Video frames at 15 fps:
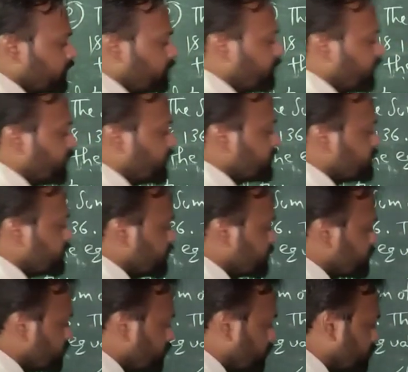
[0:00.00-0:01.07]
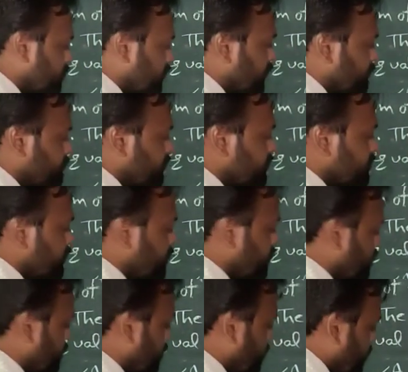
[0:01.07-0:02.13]
remain as it is on the left hand
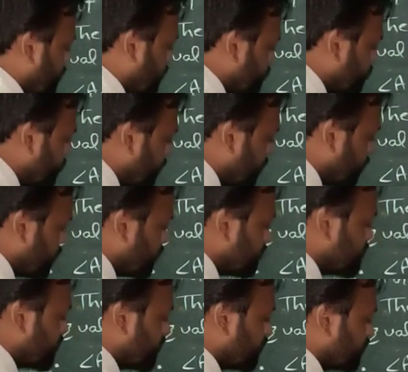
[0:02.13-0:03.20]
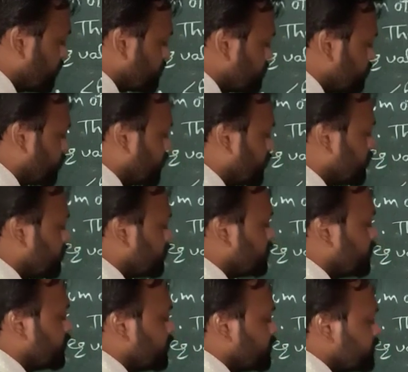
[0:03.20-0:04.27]
side, and we are again taking this
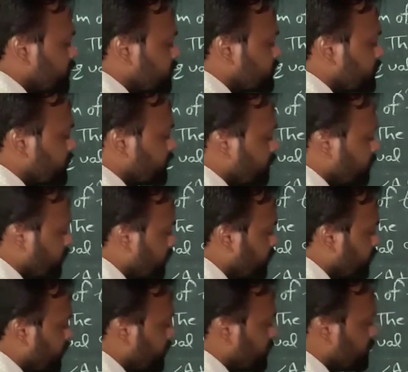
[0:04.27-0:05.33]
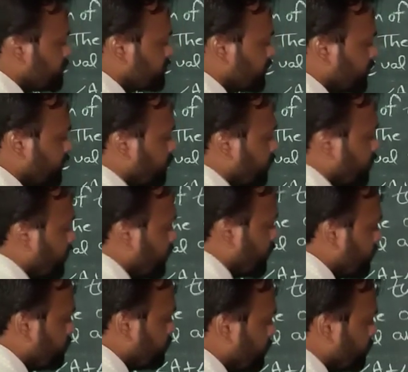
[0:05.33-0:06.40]
136 in the right hand side,
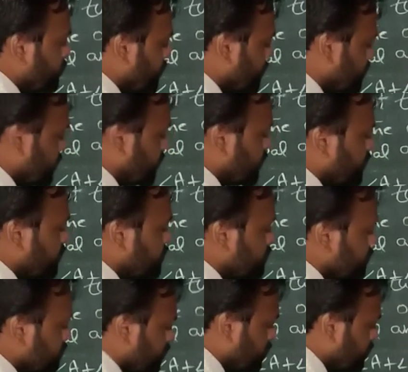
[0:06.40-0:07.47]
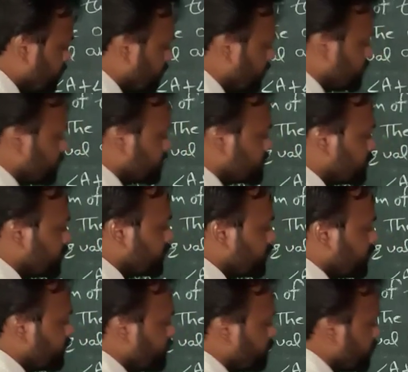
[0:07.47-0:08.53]
and when we are taking it in the right hand side,
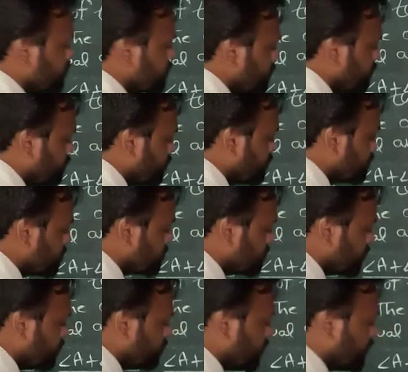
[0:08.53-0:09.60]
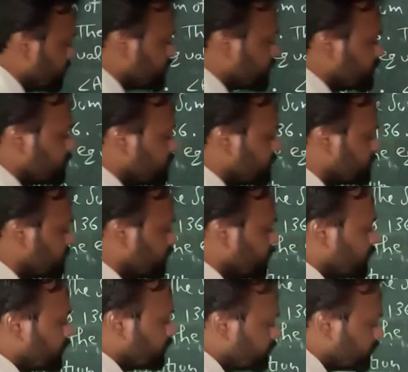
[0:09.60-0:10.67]
then you can see 360 remains as it is.
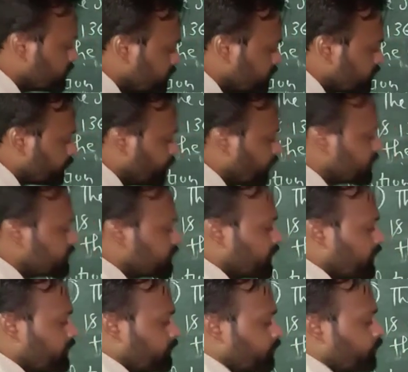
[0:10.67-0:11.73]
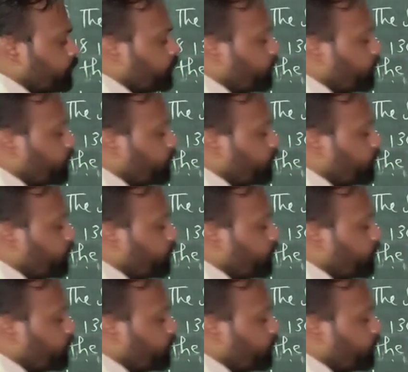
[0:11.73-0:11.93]
This is a plus sign,